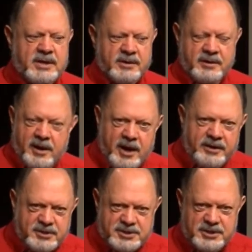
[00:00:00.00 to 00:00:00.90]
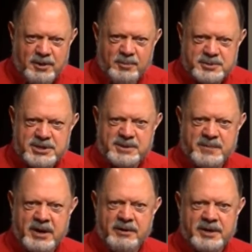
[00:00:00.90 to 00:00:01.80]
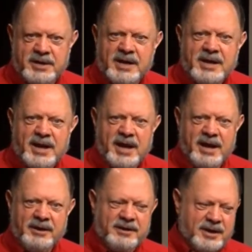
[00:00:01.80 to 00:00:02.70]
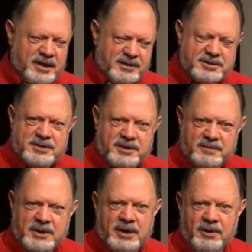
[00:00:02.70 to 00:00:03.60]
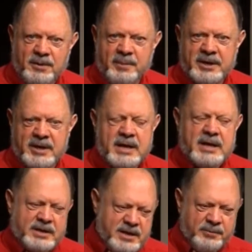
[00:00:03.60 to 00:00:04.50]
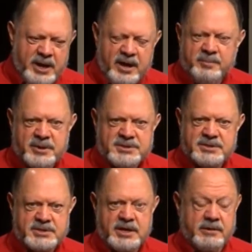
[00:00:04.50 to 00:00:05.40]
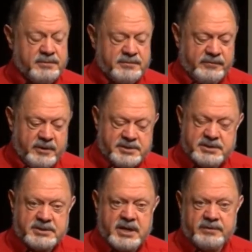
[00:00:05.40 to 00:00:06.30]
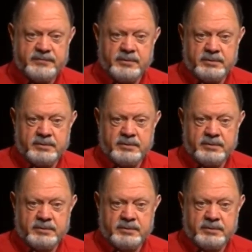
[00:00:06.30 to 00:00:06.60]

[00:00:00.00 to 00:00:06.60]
the guy that she hoped she'd married, and to, you know, I mean, yeah, we had a business together. It was very successful.